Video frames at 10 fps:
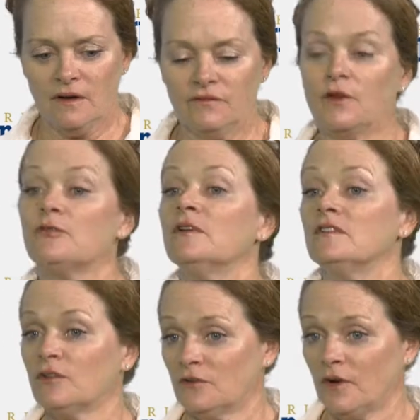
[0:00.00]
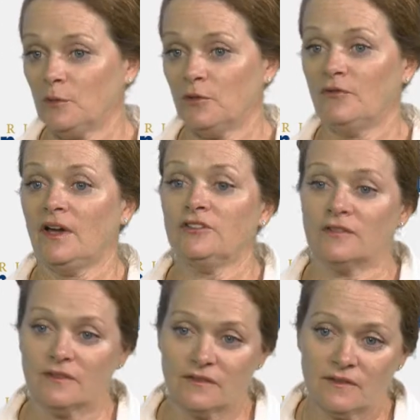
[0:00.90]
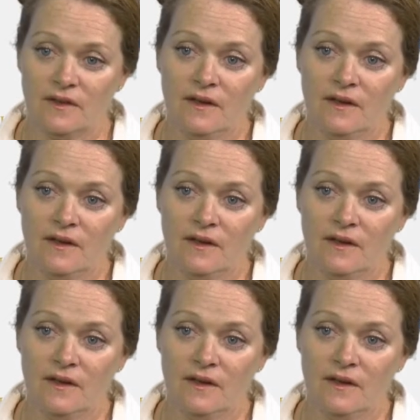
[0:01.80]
fear-free certified professionals.